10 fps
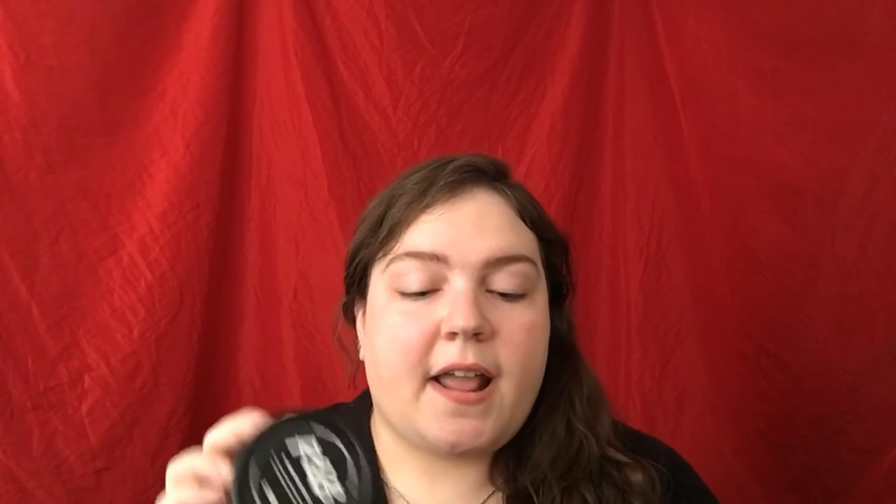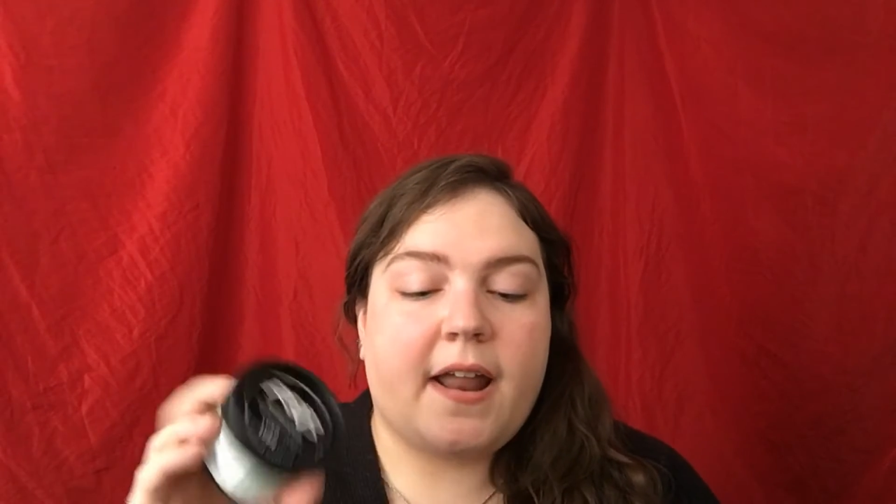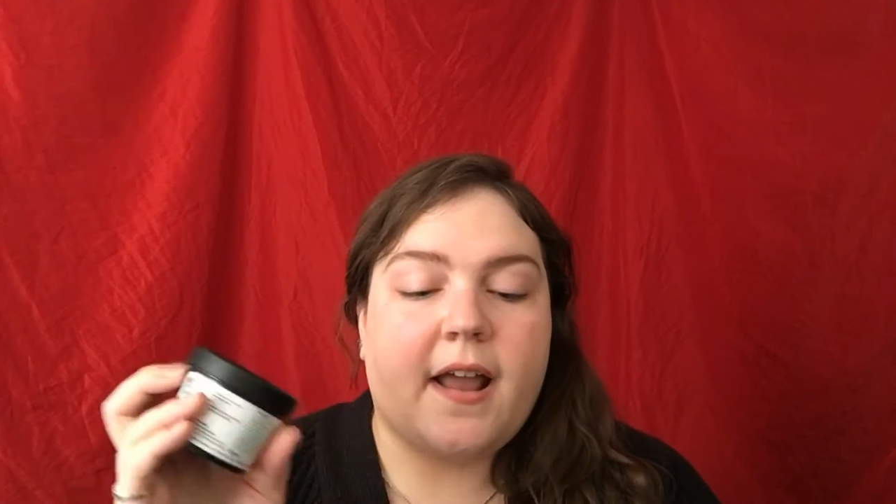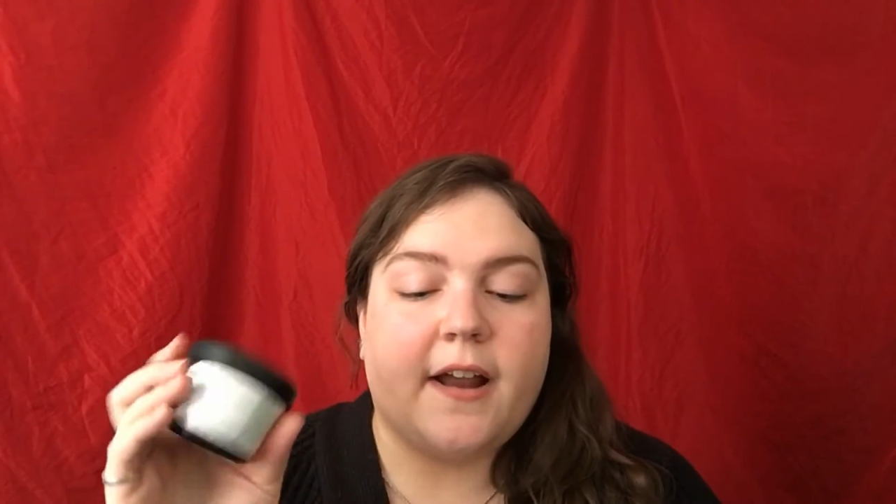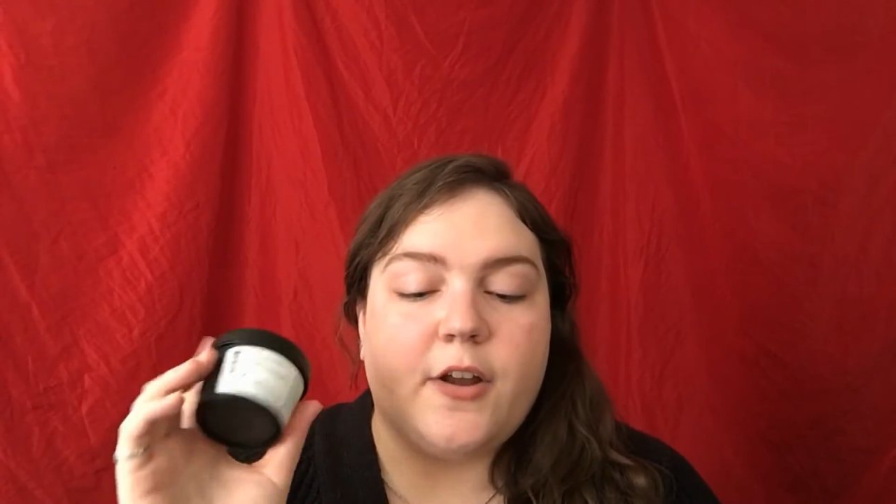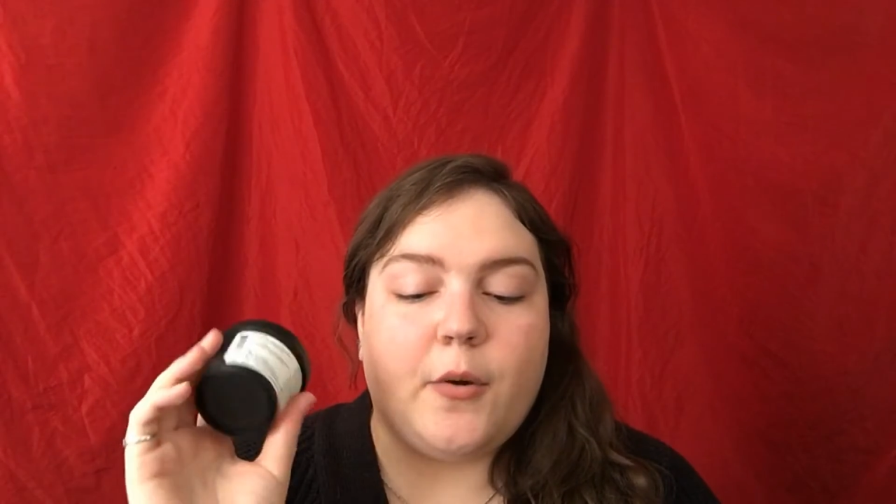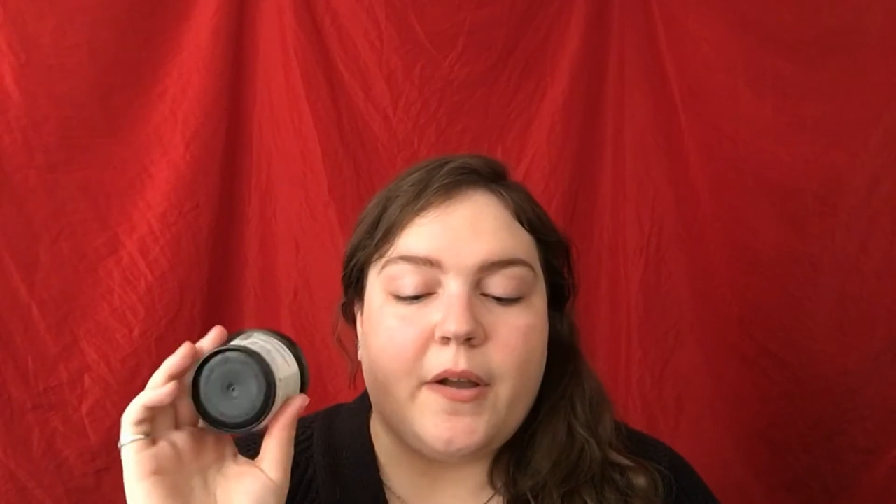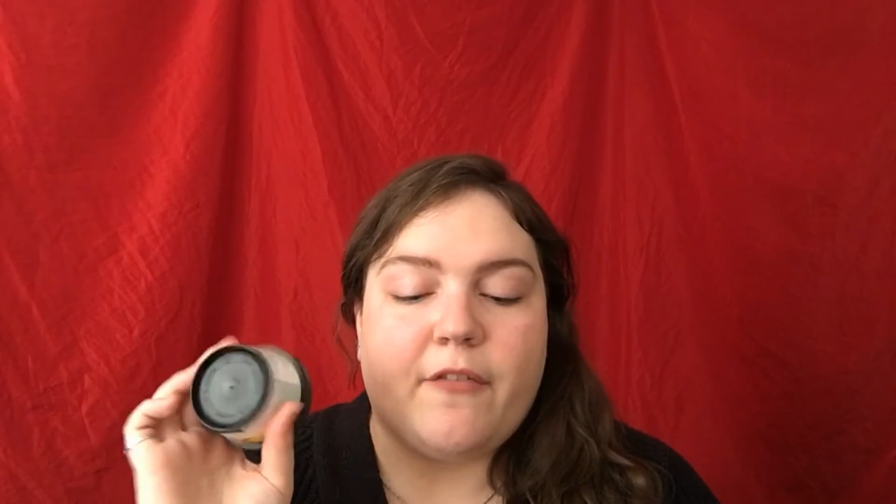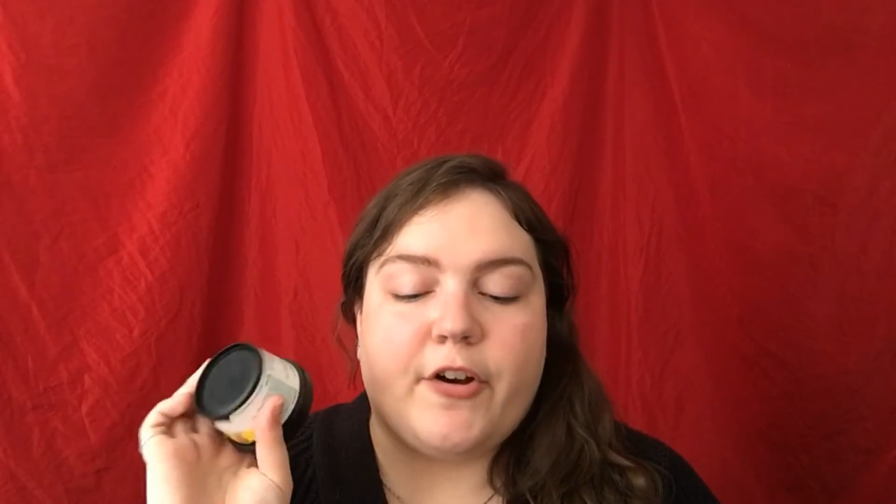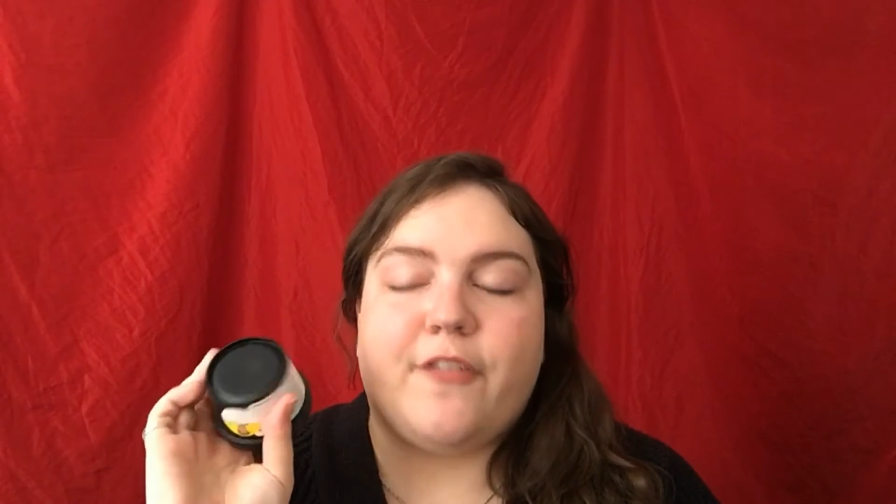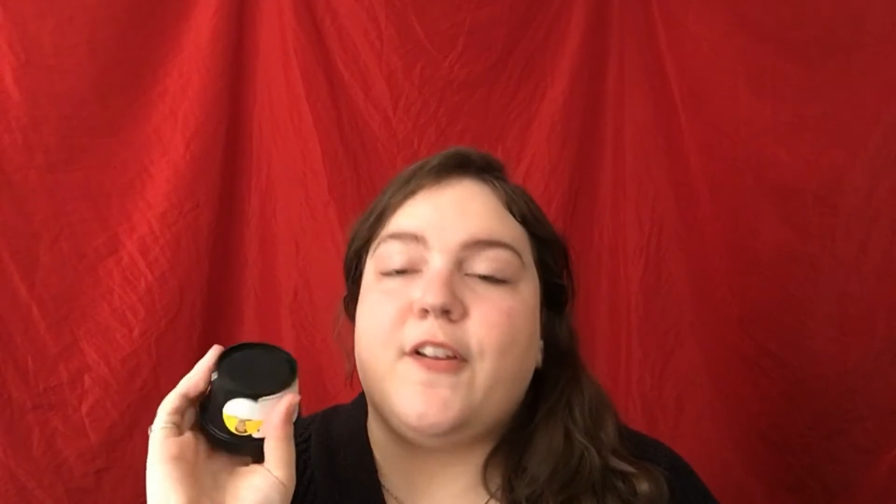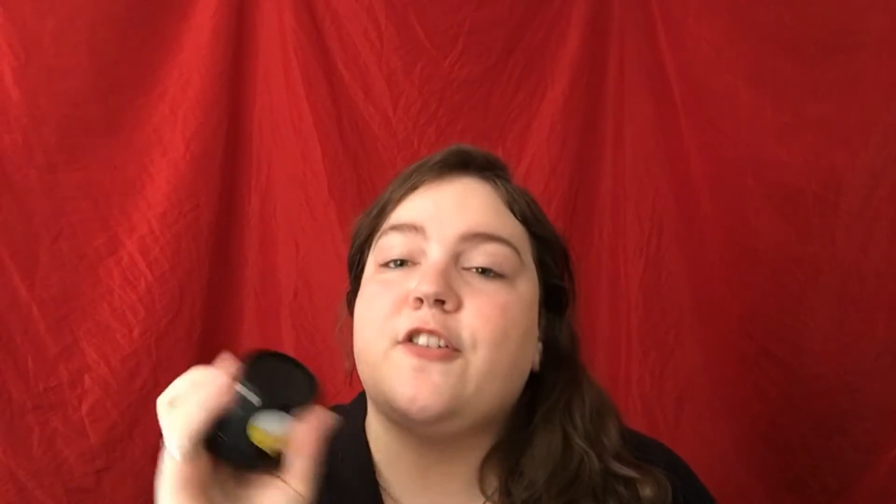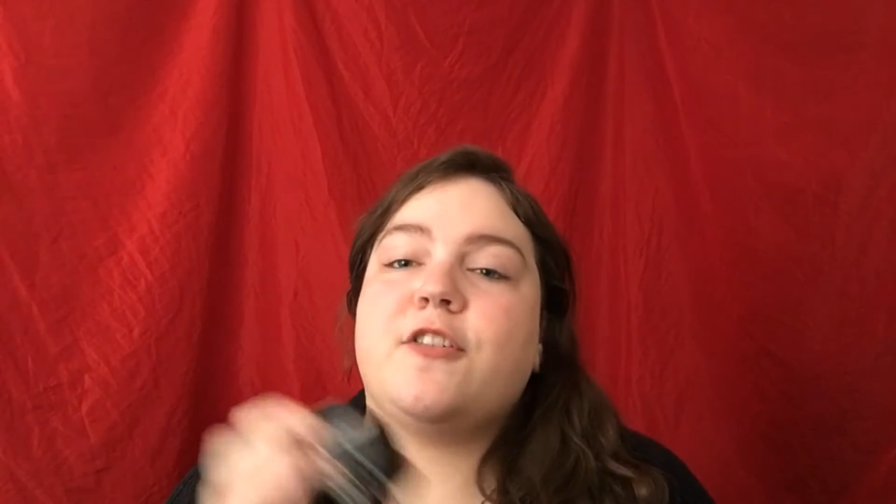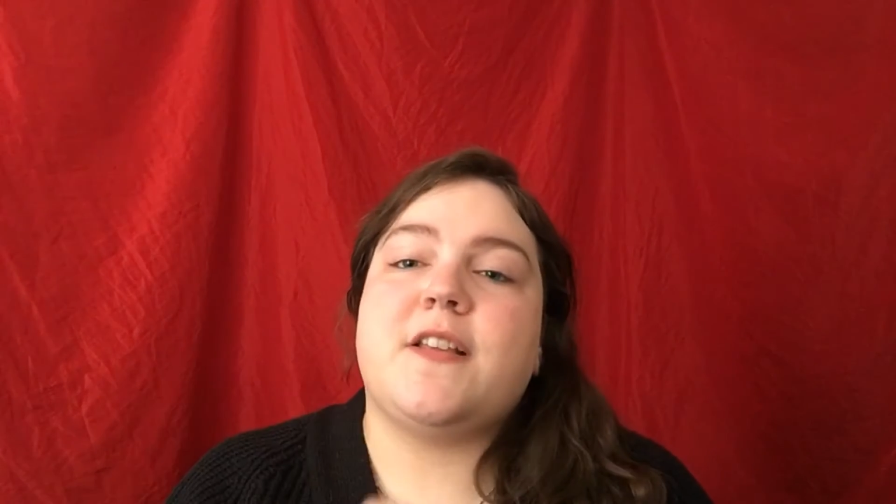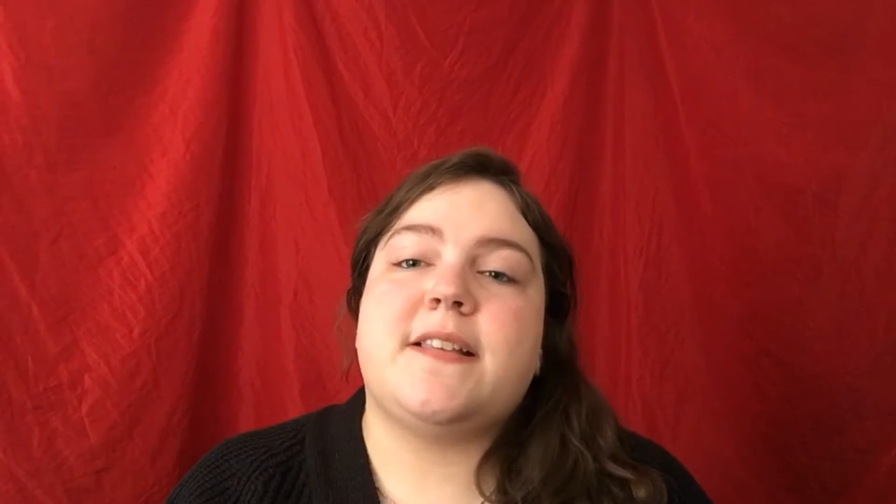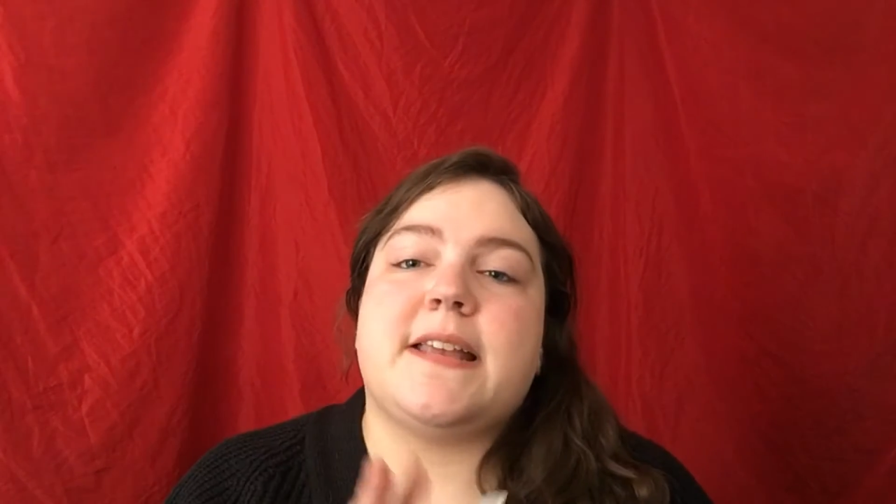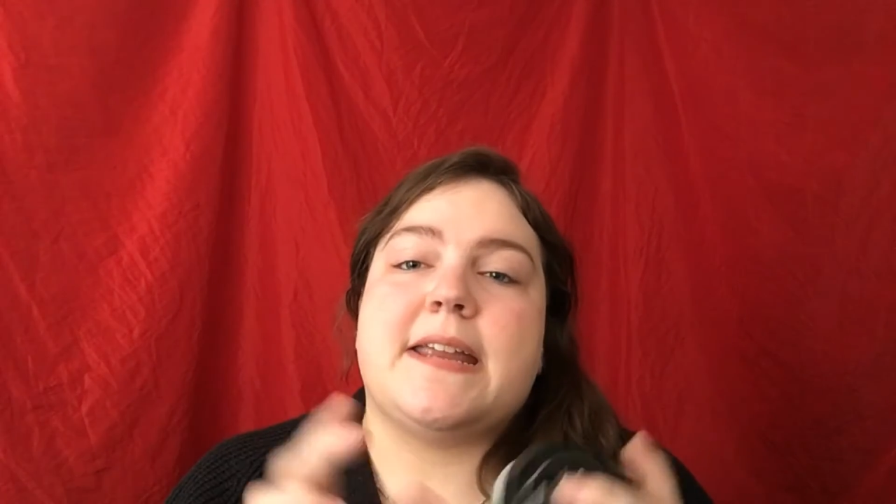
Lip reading: And I know I've already featured this